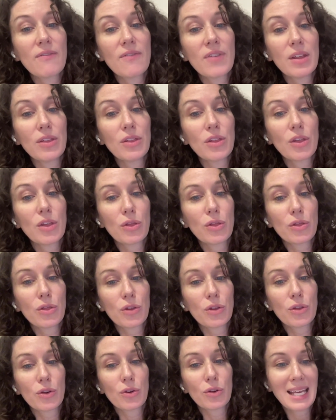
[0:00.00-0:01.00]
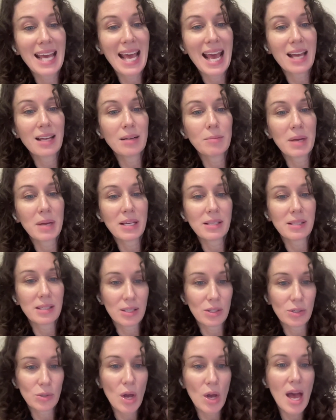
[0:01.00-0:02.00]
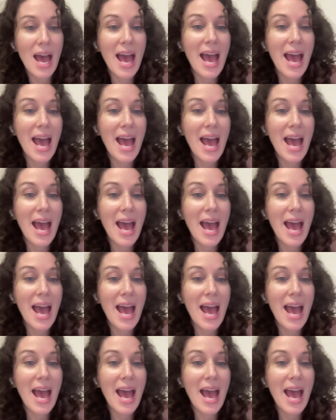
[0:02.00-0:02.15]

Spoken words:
Fifth Third Bank, and Macy's,